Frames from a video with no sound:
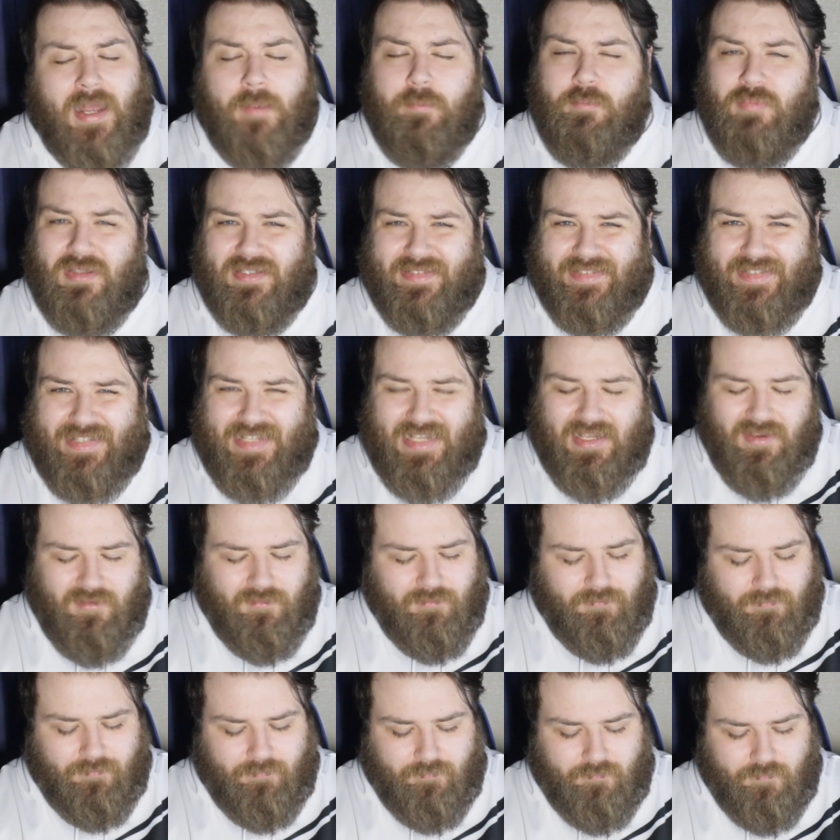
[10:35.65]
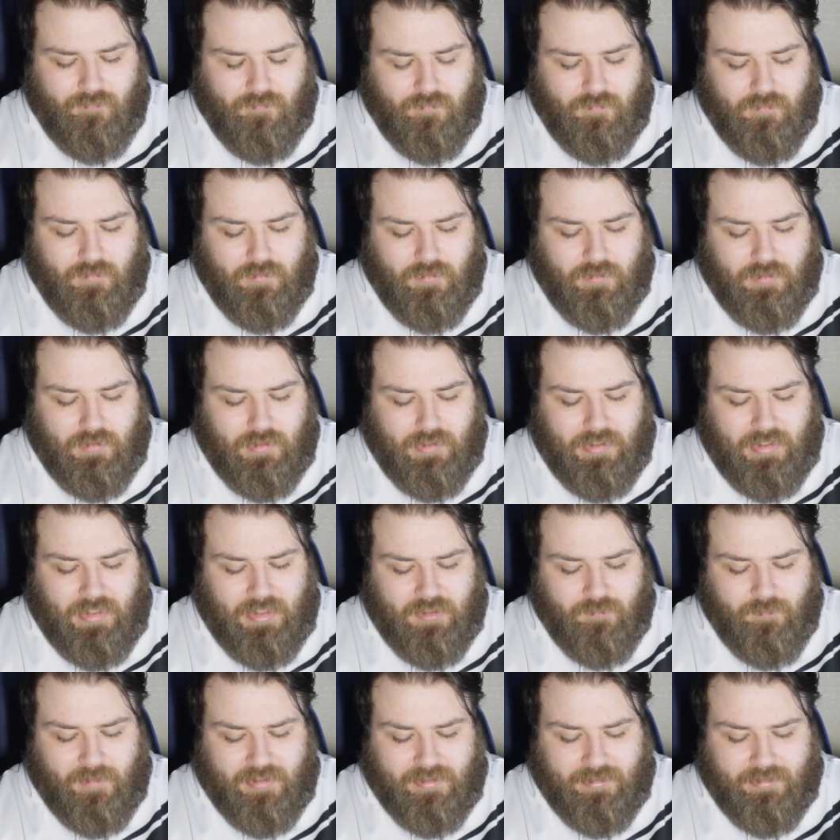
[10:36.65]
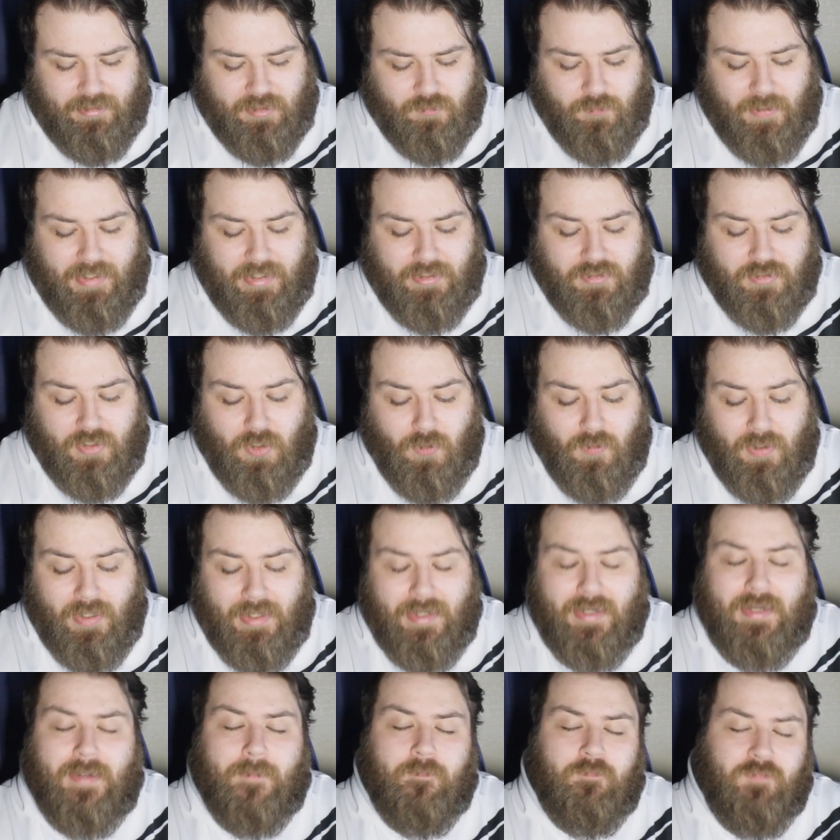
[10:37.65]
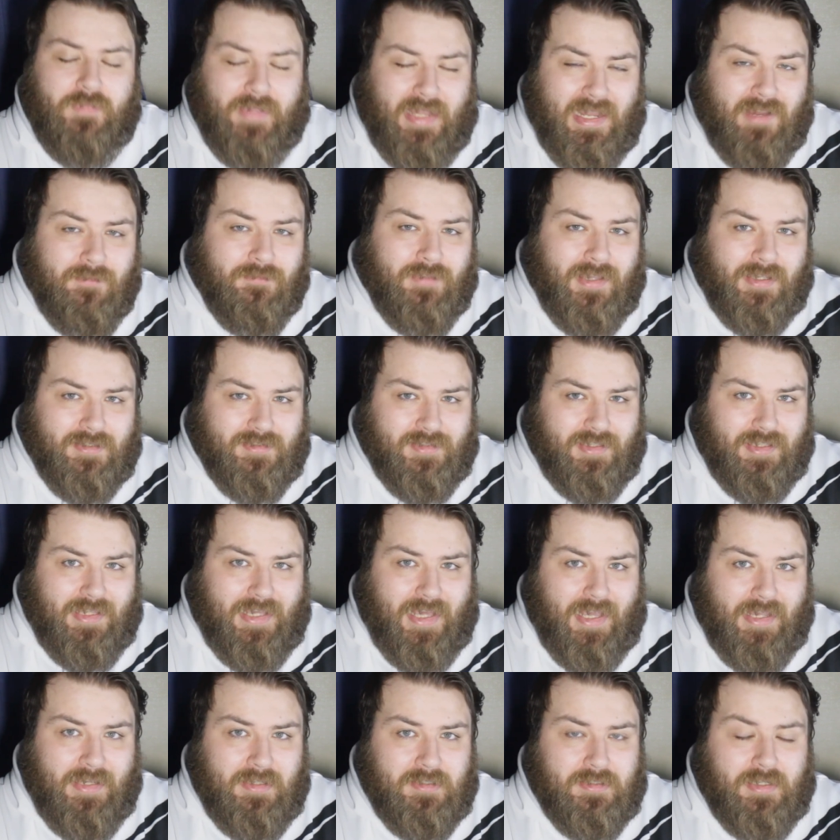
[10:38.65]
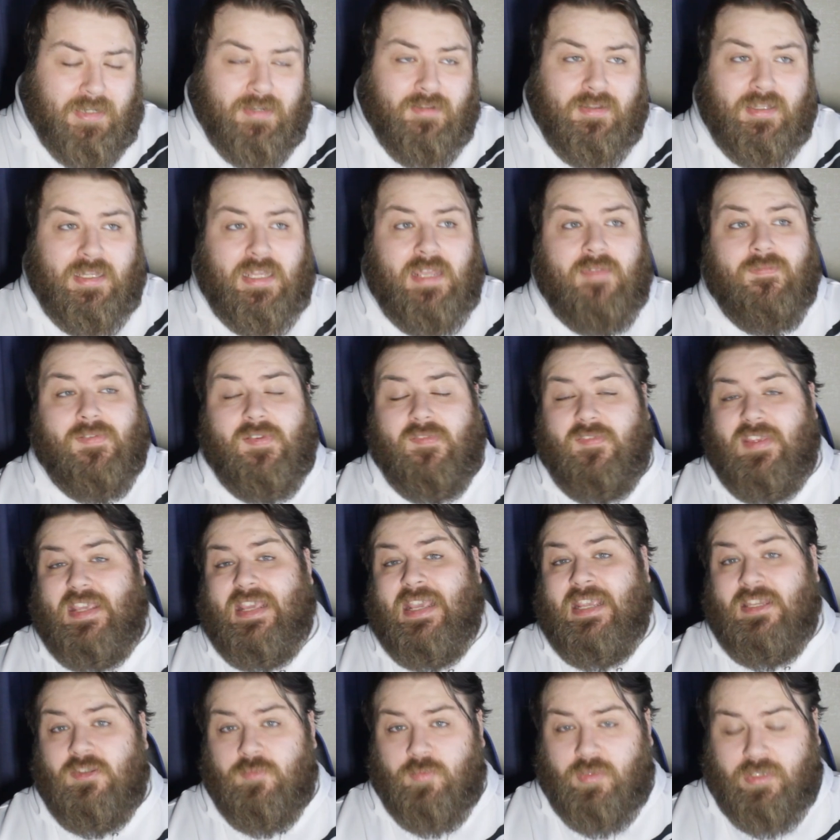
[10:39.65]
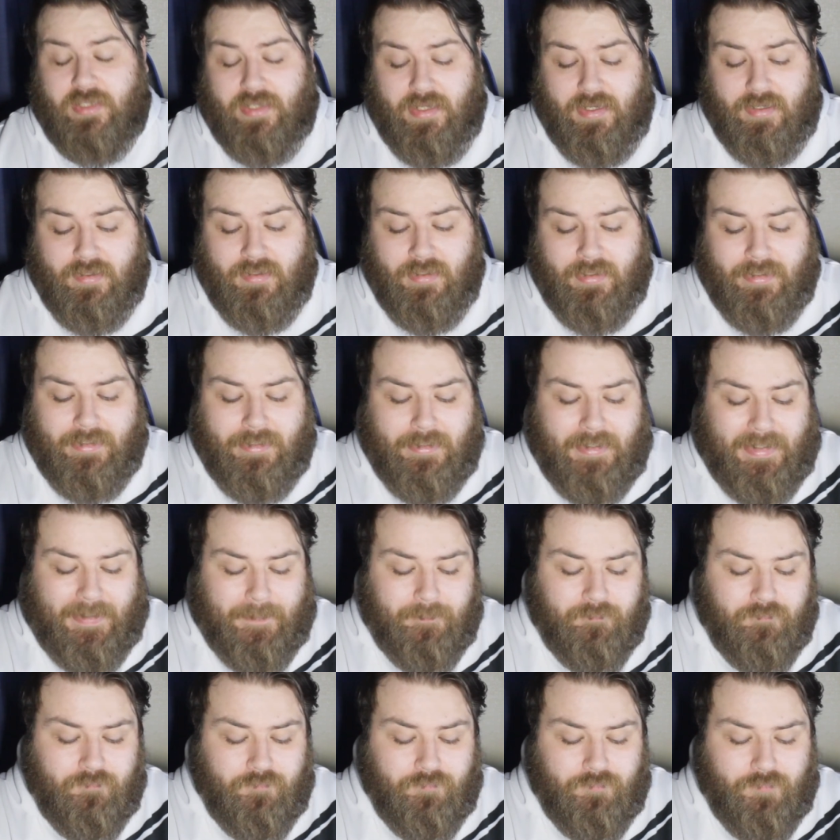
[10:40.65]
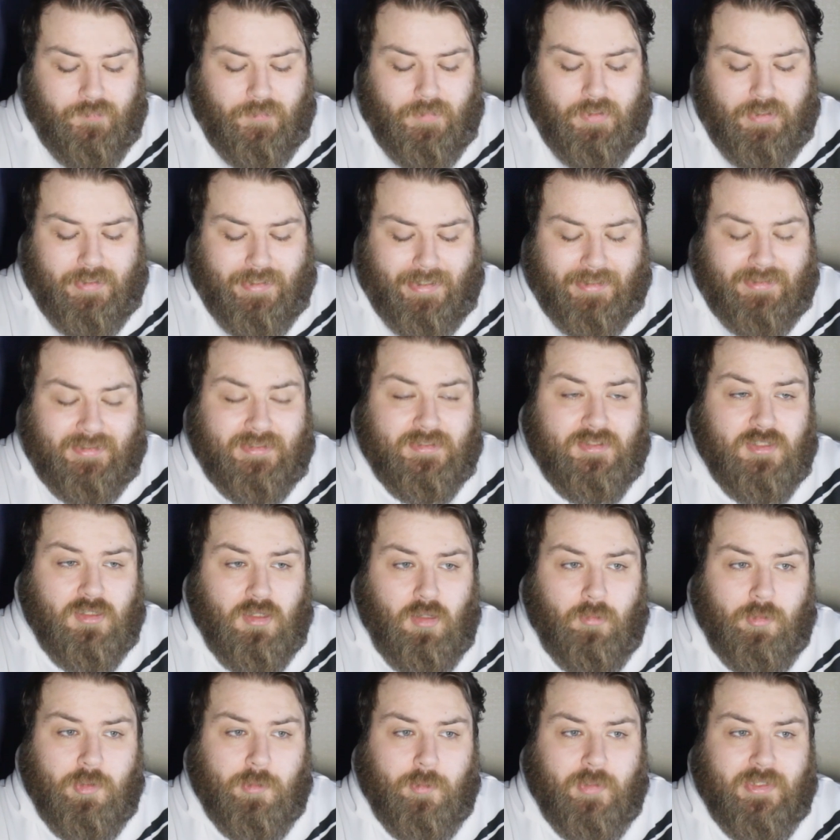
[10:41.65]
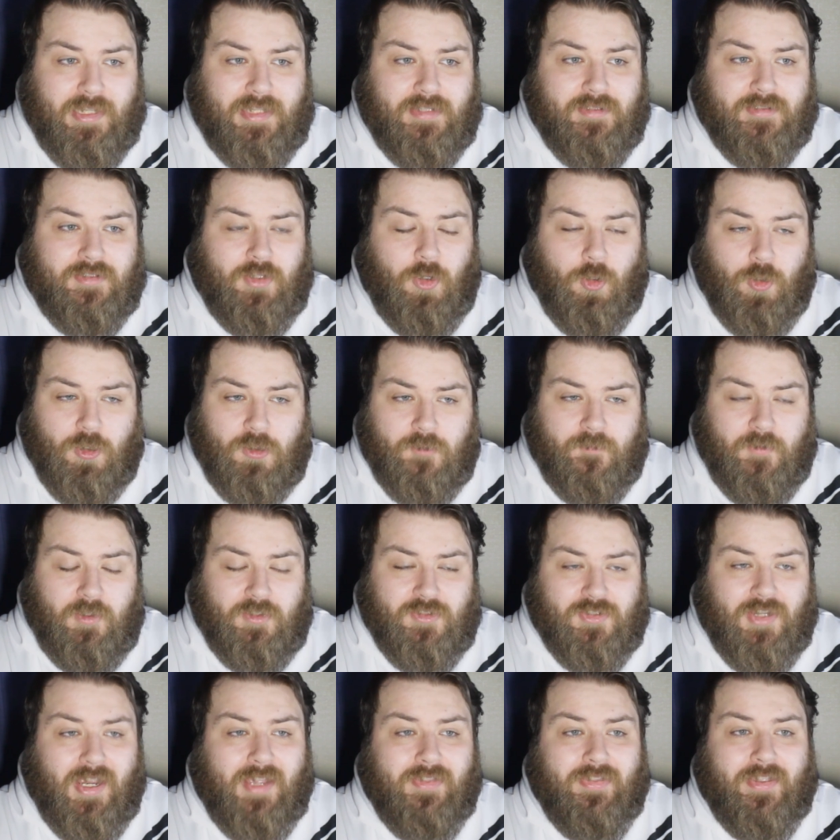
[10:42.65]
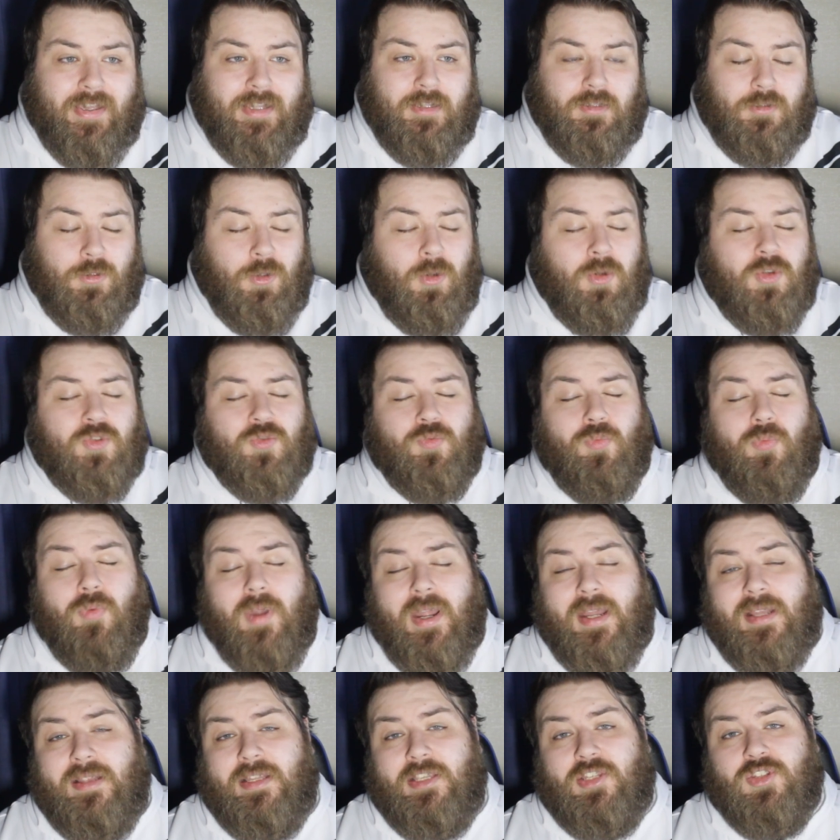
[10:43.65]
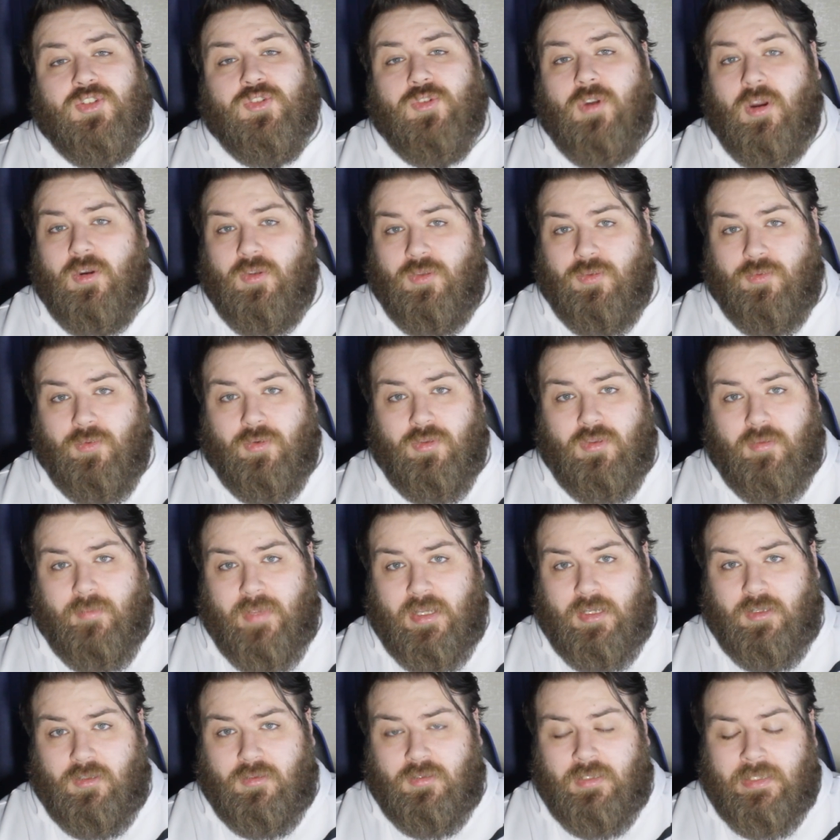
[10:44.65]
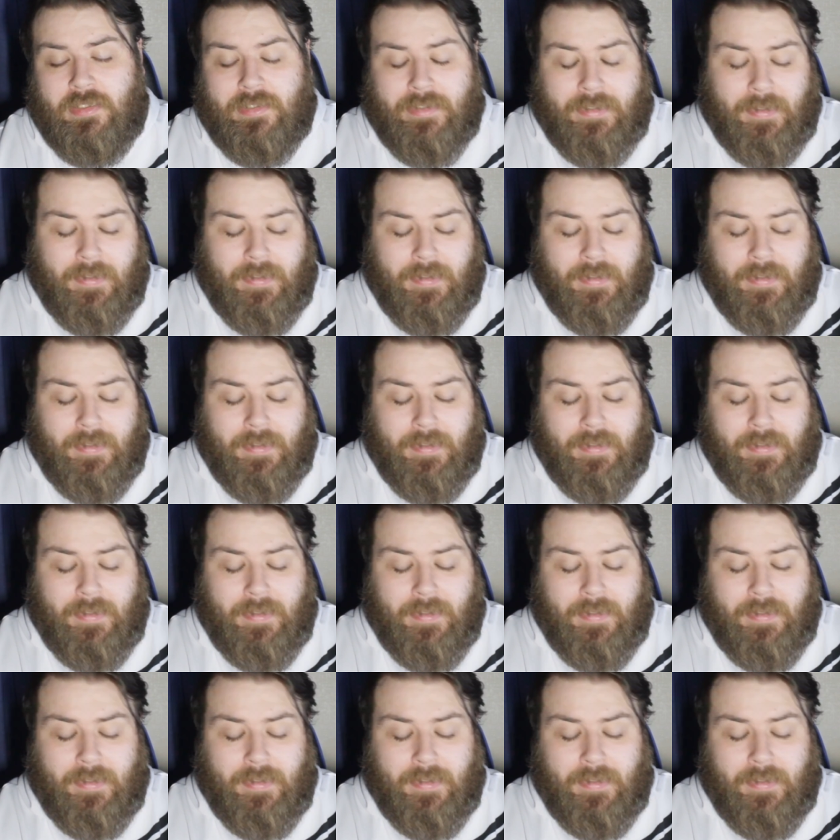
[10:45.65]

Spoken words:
I believe he's missing this week. So if that's the case, I think even if he is playing, Catalans are coming up against a Huddersfield side that looks really strong through the middle.